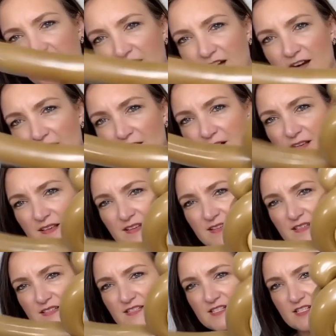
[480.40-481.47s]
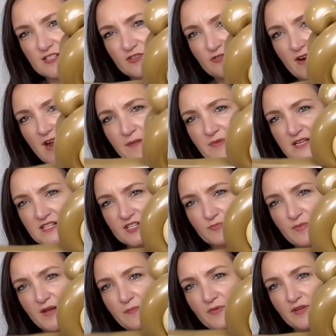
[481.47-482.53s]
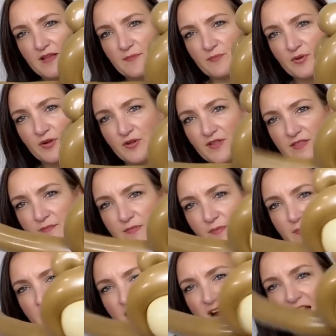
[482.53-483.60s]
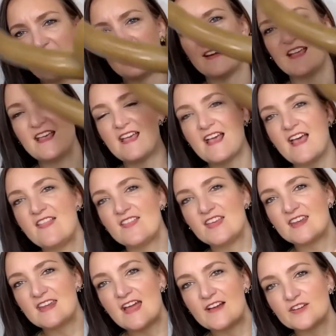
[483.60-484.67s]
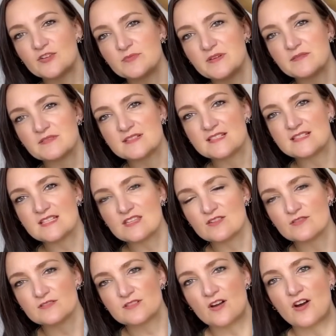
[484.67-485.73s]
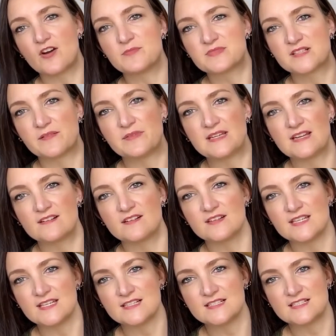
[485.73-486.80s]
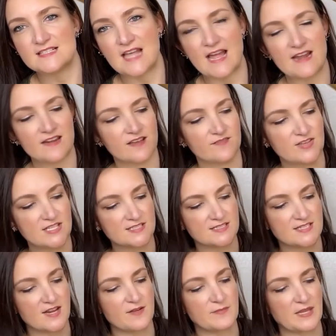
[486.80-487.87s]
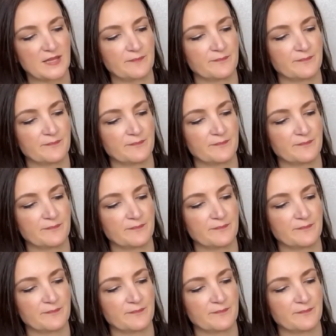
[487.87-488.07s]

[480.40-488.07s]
here just grab each bubble and pull them apart. And then now you'll be able to see those arms coming down on each side of his tummy.